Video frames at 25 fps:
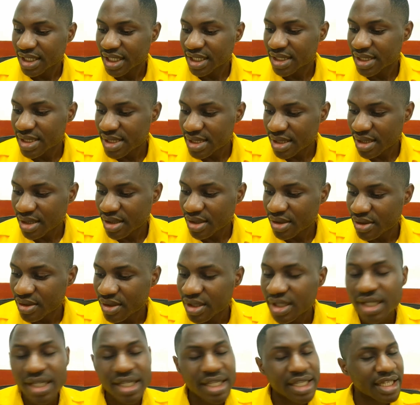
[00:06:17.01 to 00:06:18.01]
that is
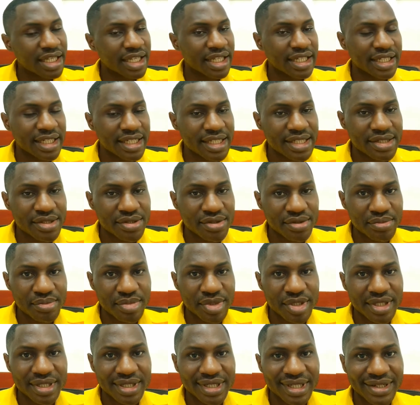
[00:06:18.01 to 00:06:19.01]
how it needs to
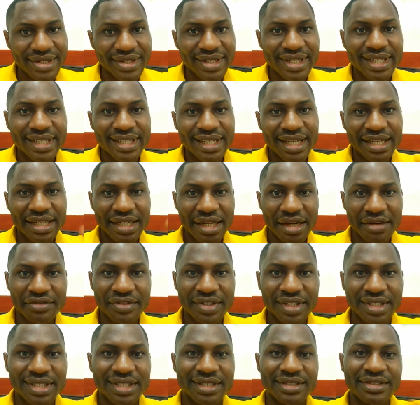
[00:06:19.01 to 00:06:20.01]
be, all right? And
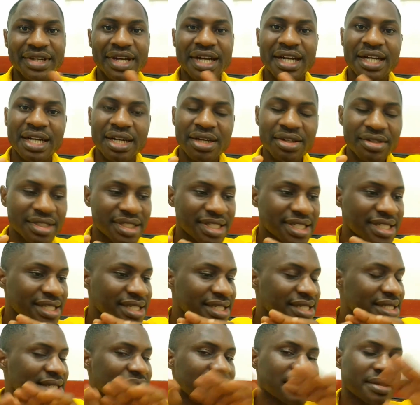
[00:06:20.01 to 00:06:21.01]
after that, your account
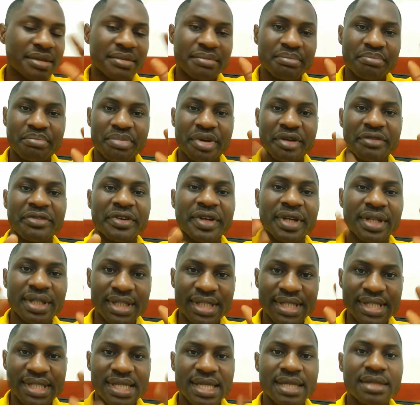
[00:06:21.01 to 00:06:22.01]
is
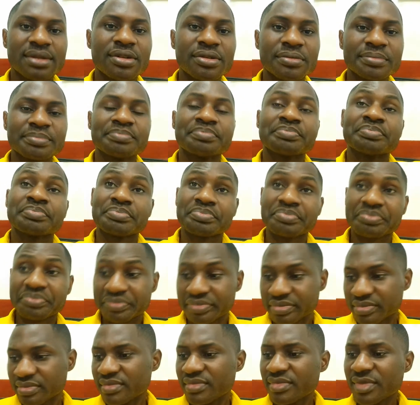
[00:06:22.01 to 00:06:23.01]
perfectly set up.
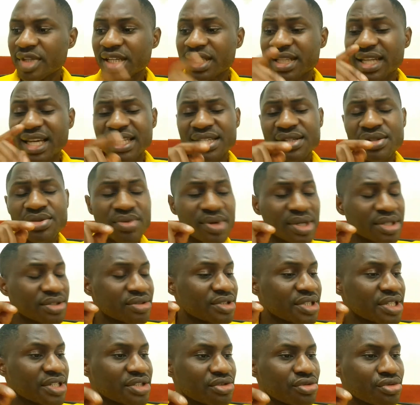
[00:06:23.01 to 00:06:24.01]
That is what
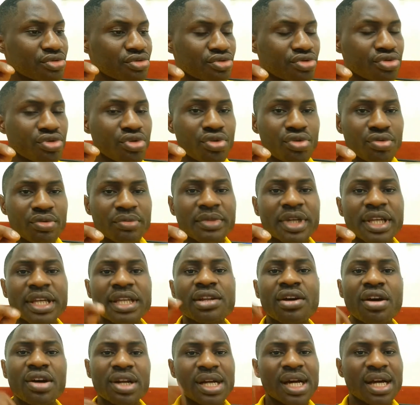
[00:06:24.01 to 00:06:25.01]
you need to know.
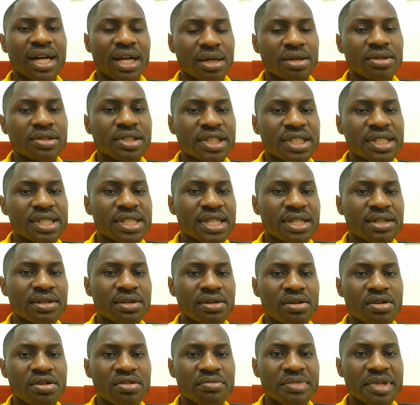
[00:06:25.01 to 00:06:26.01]
In other countries, the
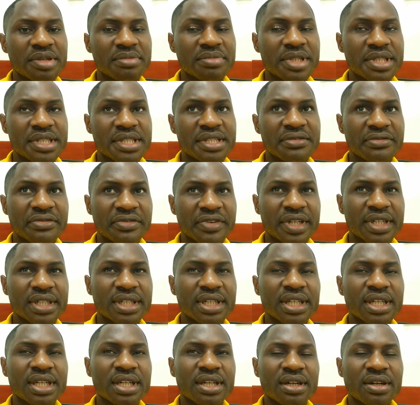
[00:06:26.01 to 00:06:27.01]
law may be
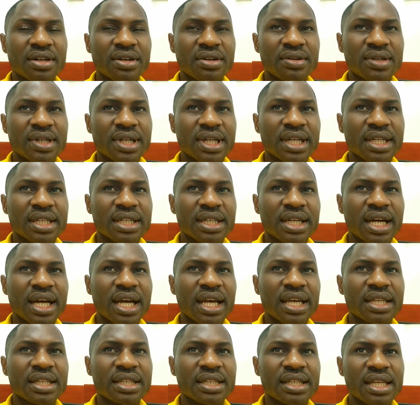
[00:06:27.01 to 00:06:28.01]
different, all right?
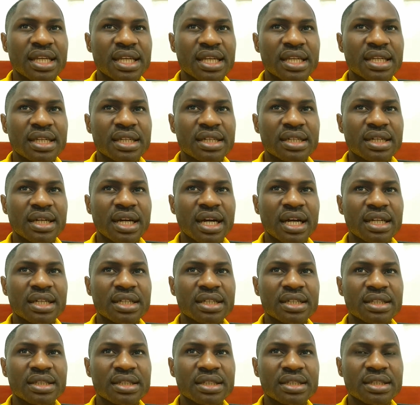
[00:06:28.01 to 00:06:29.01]
I think,
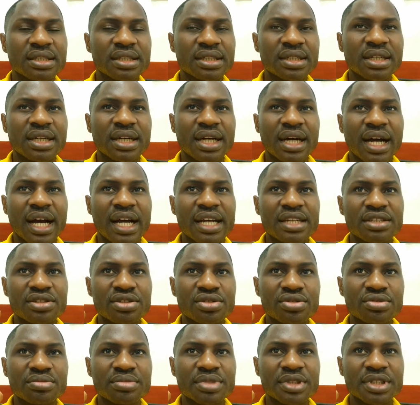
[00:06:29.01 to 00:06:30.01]
and I
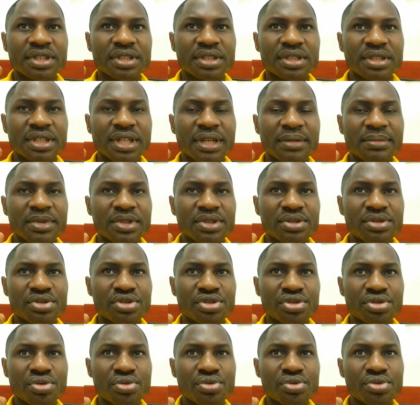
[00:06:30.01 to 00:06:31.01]
should be able to
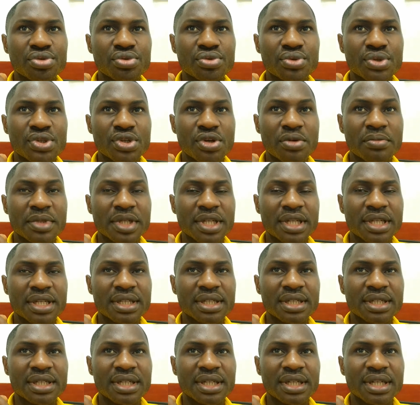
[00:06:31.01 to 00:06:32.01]
show you
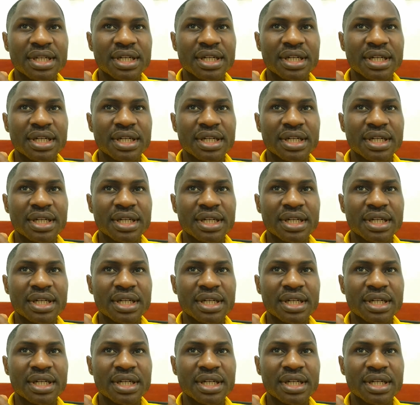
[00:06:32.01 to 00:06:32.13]
something